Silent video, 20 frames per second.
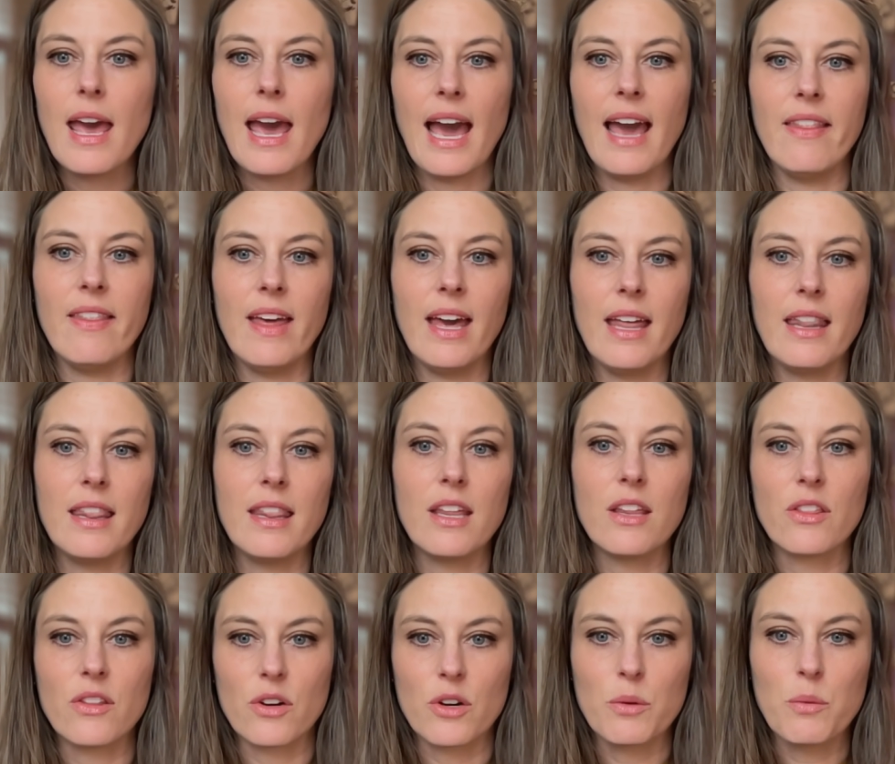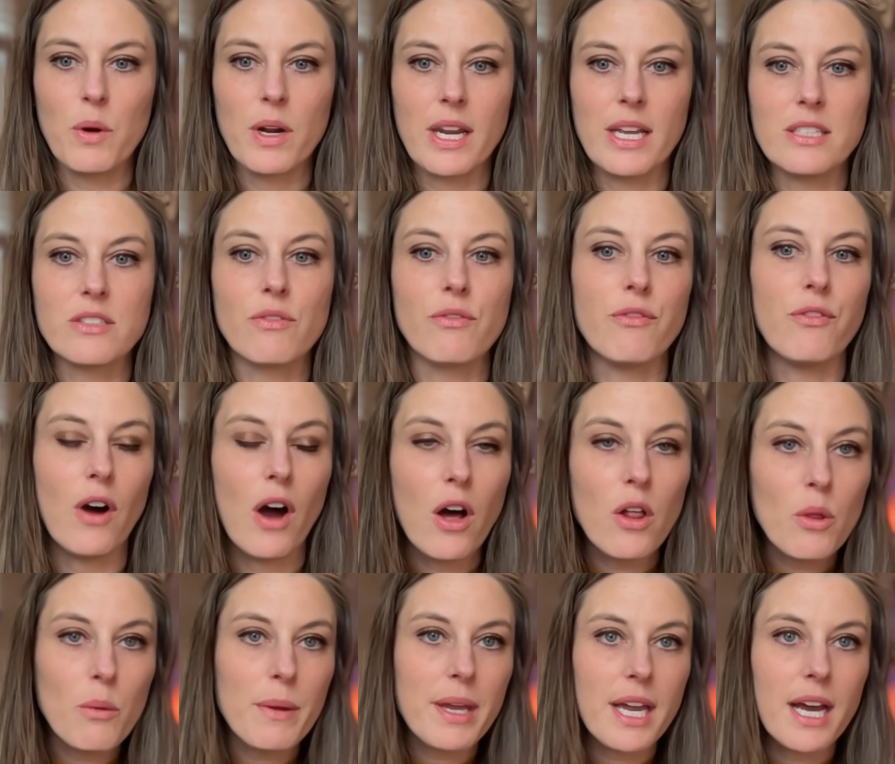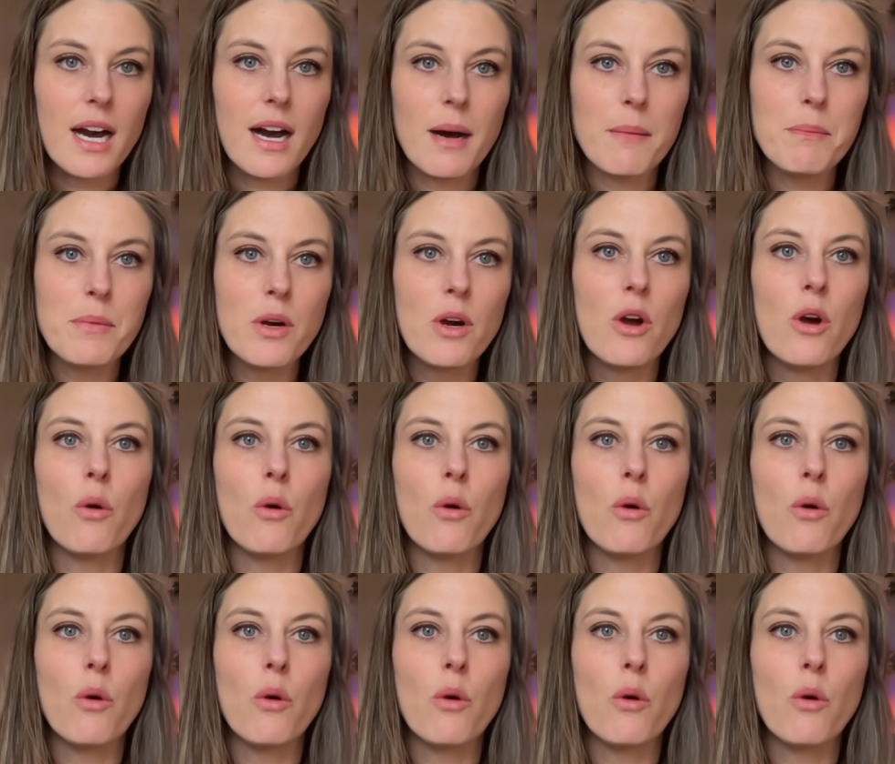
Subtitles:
And then the third one is following up